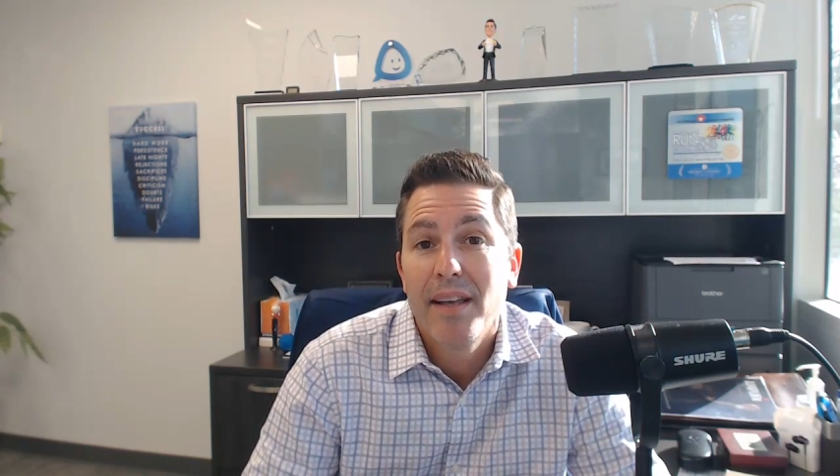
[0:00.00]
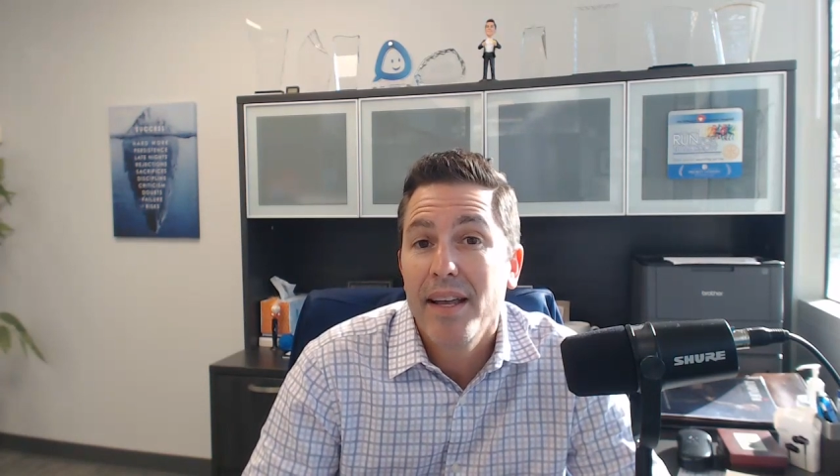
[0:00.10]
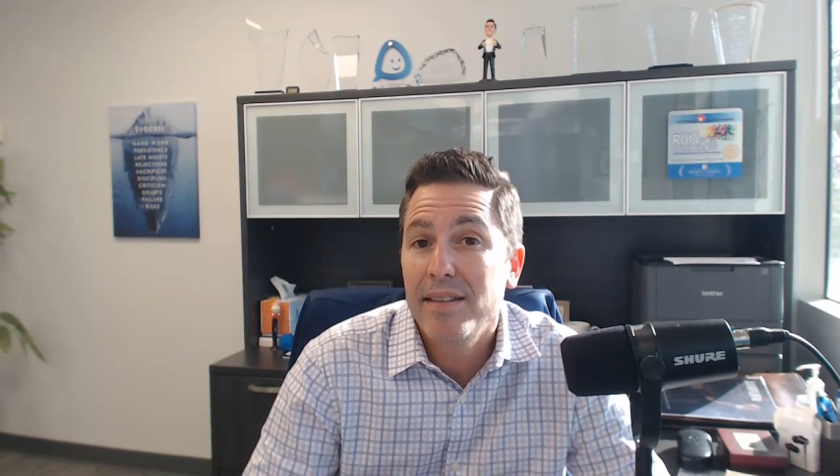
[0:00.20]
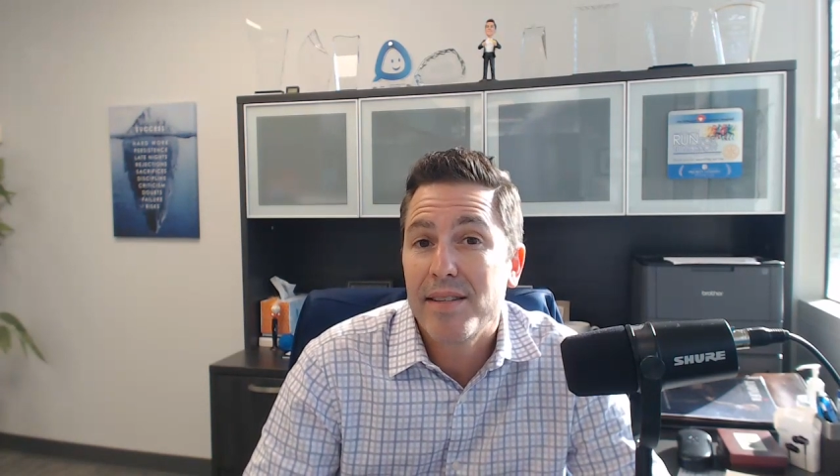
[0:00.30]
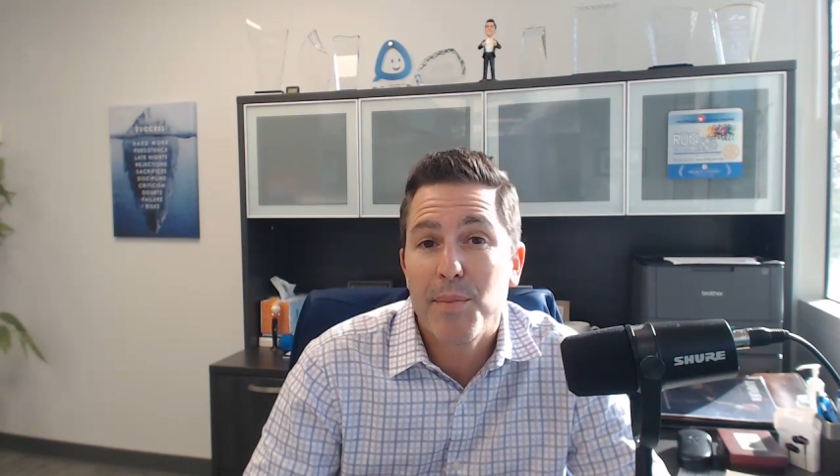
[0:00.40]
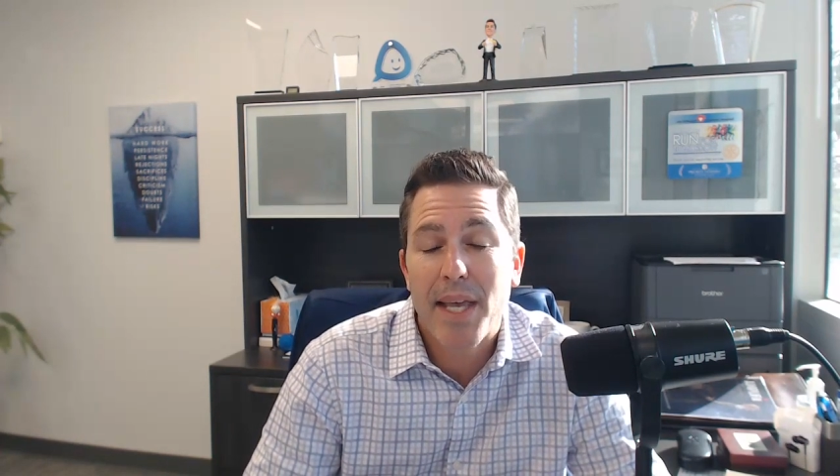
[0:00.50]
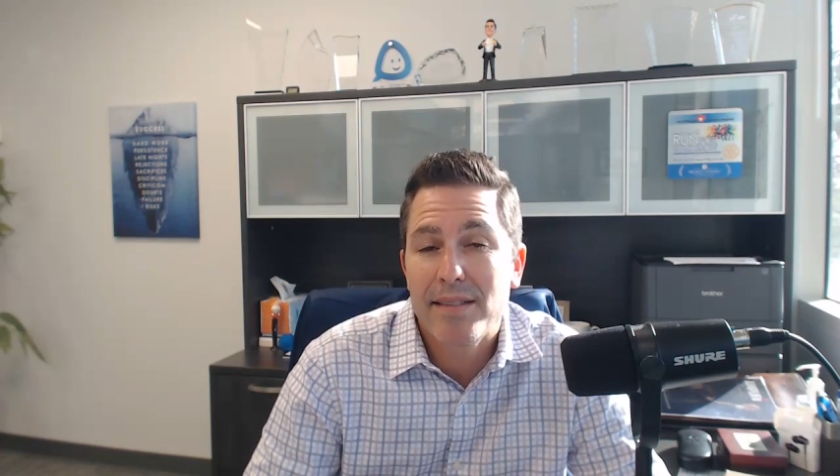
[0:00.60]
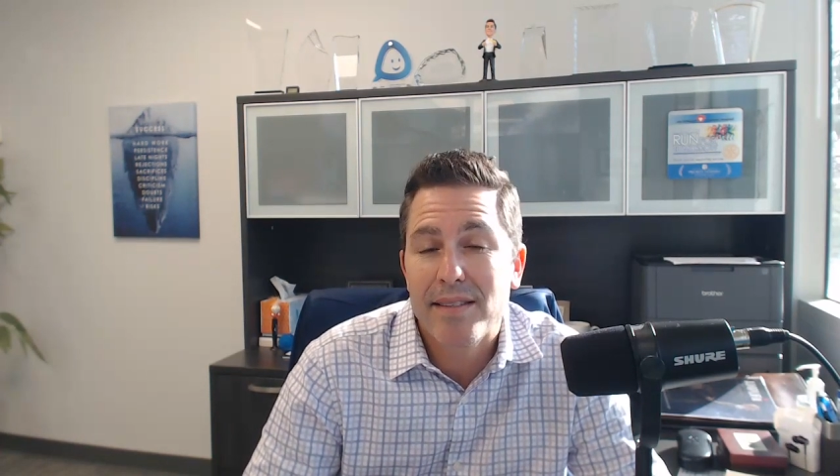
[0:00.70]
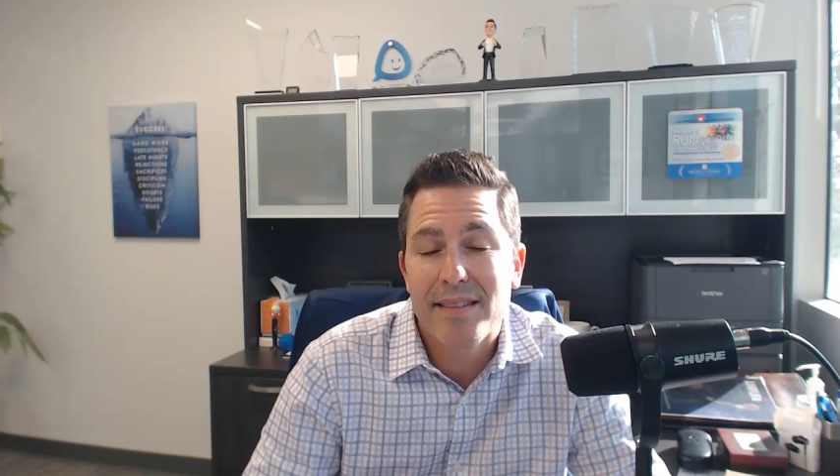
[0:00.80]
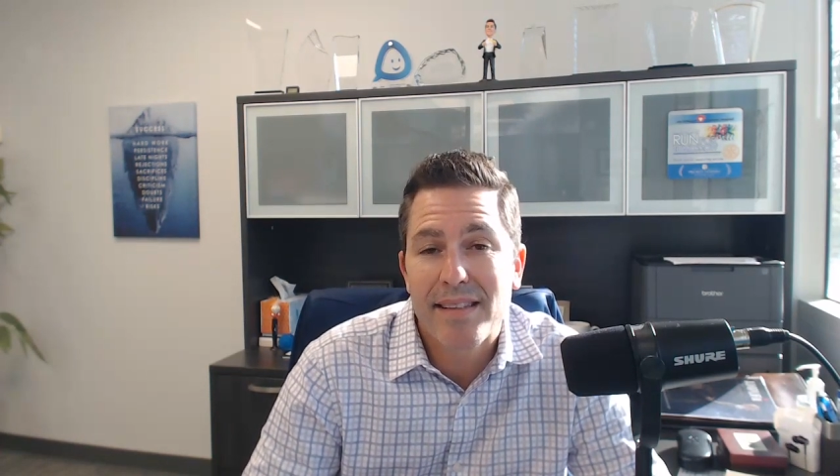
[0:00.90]
and in some
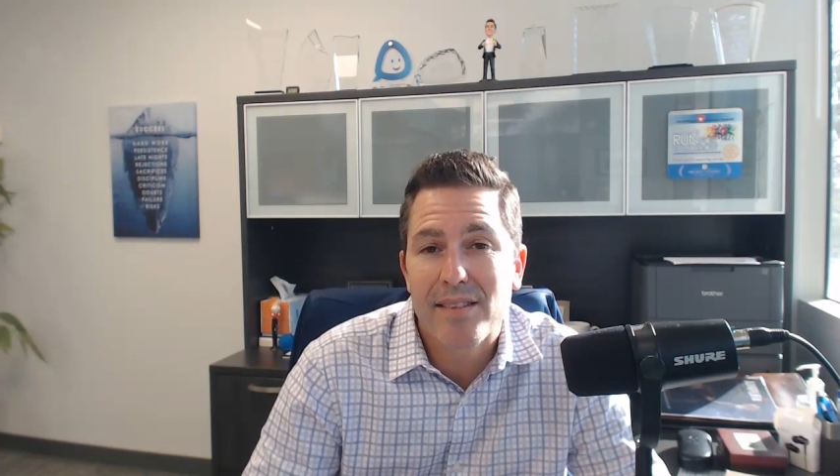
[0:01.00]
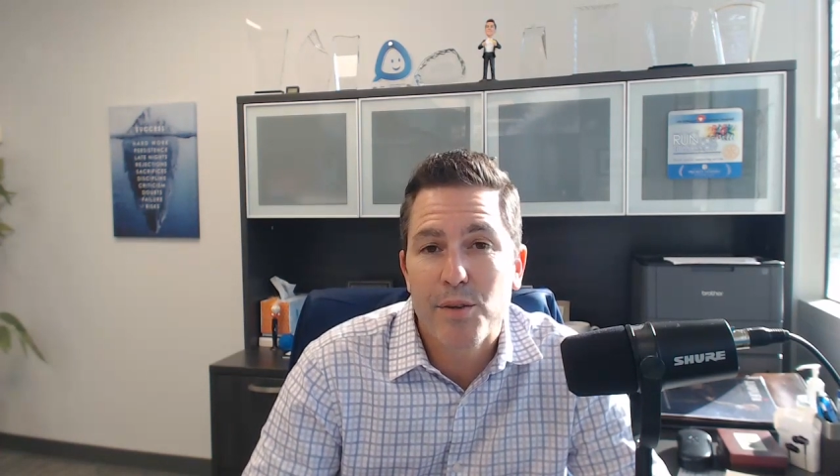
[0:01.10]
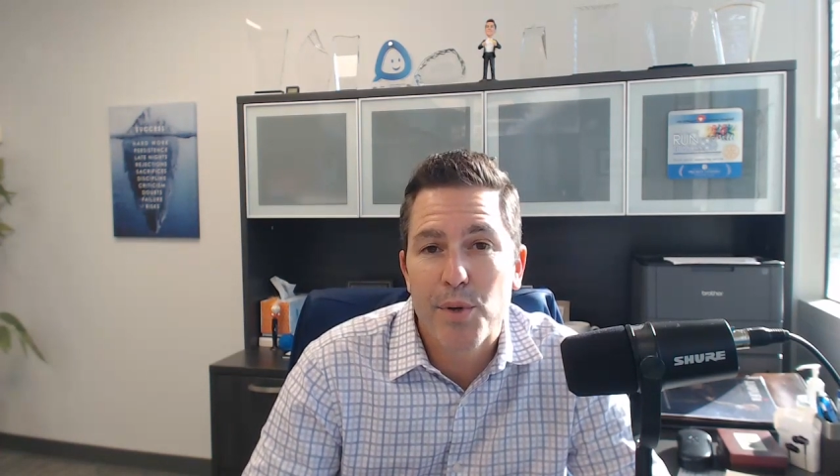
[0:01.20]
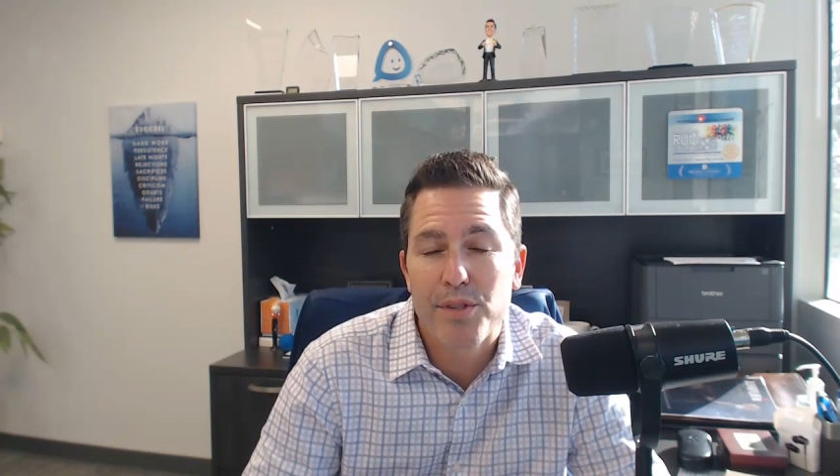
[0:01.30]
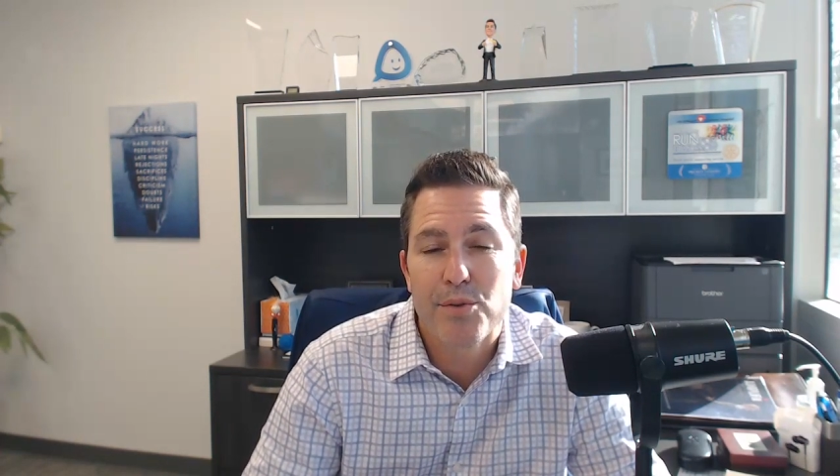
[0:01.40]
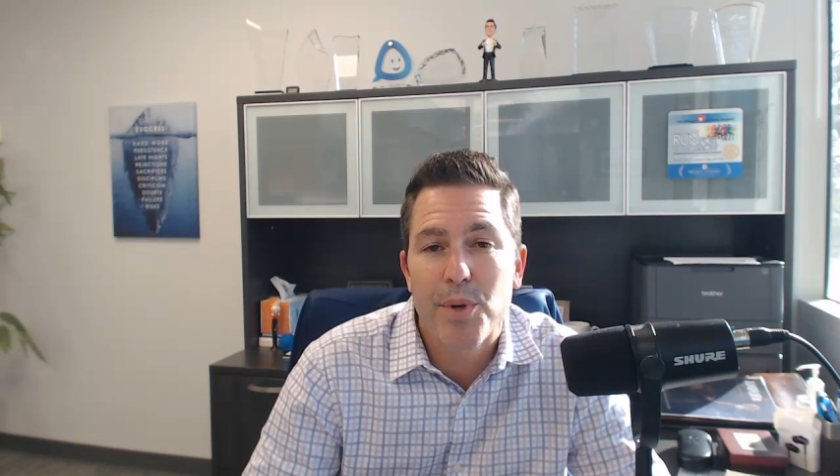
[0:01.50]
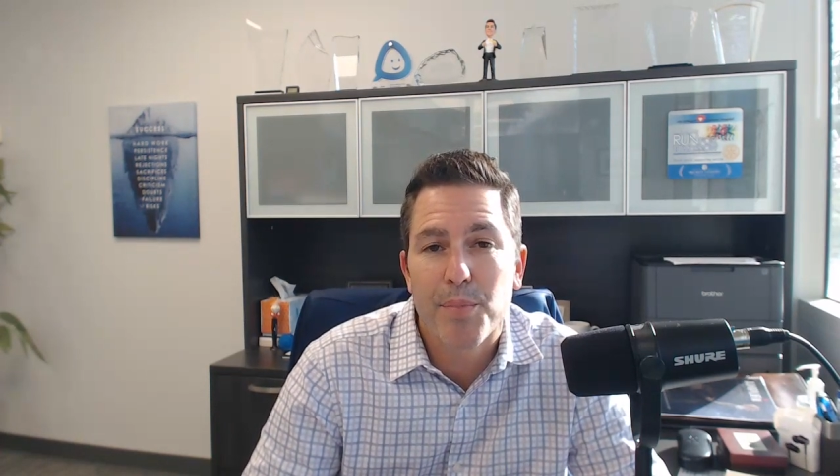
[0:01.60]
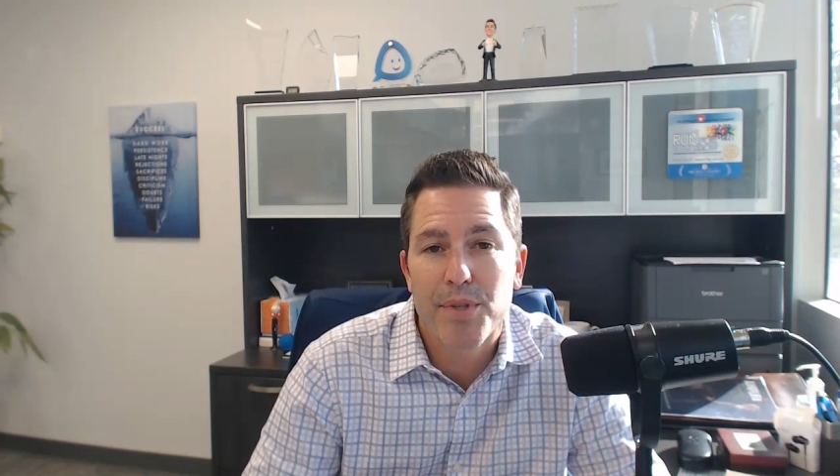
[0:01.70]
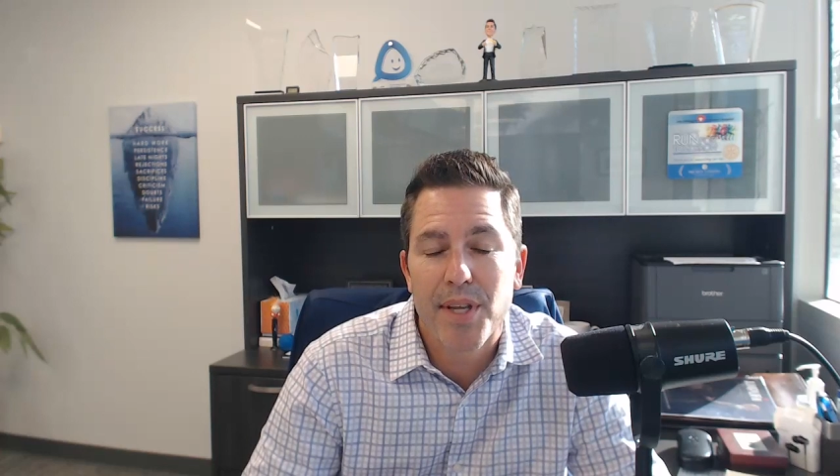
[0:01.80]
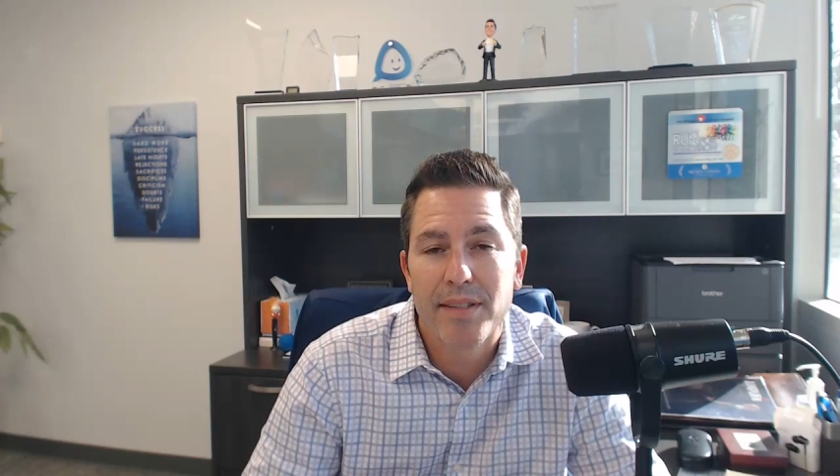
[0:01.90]
cases, as little as
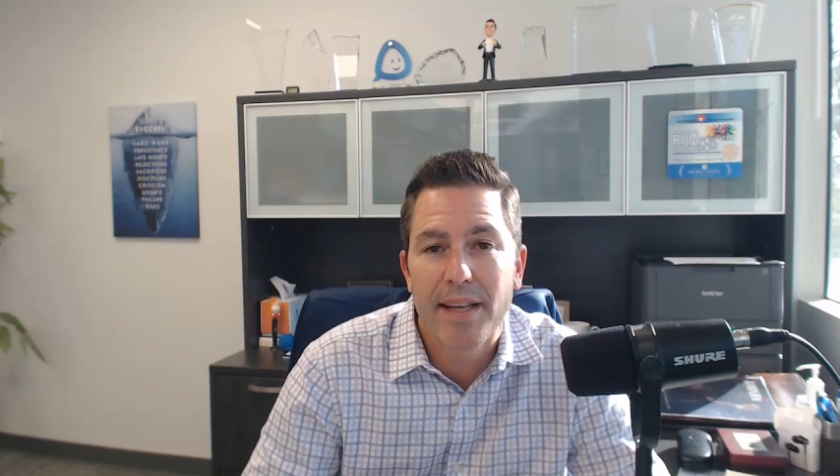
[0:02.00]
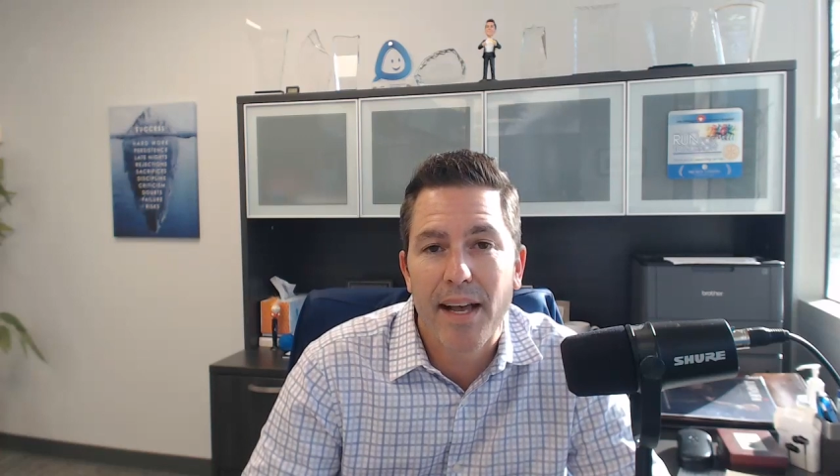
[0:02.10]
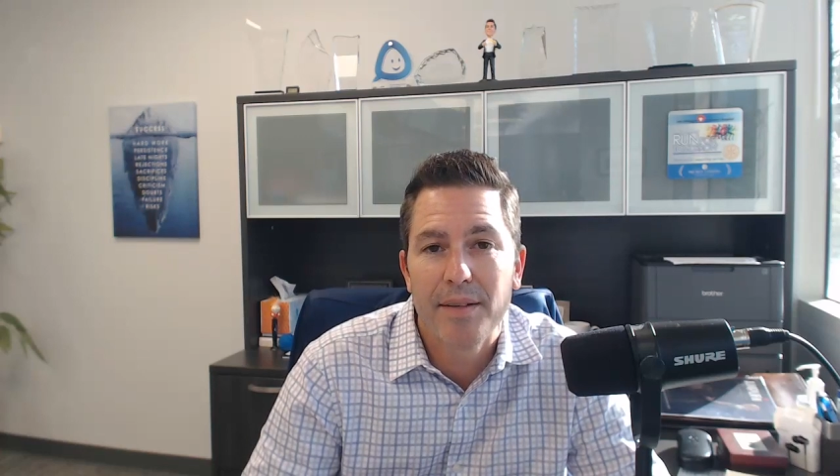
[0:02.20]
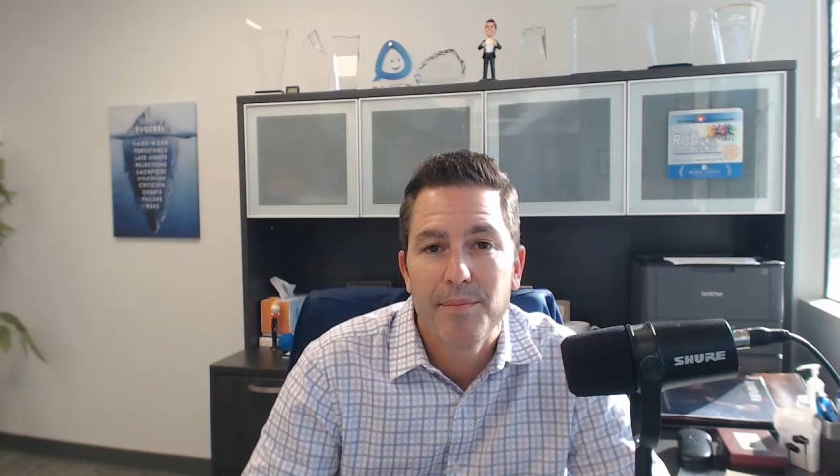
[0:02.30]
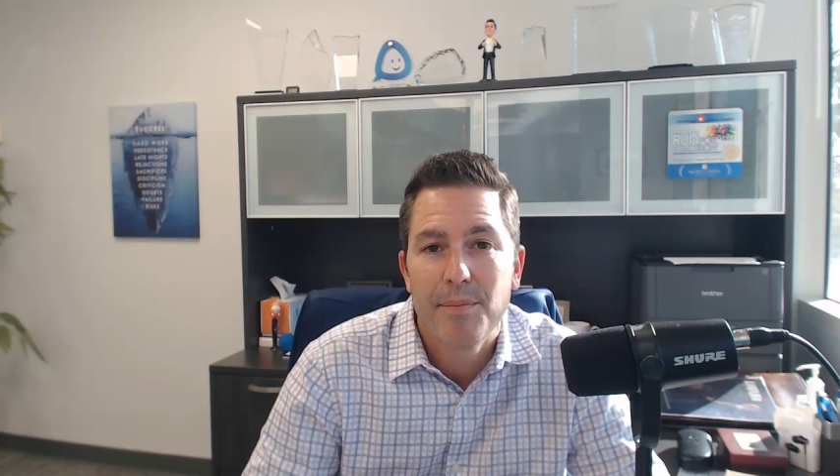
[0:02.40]
3% down.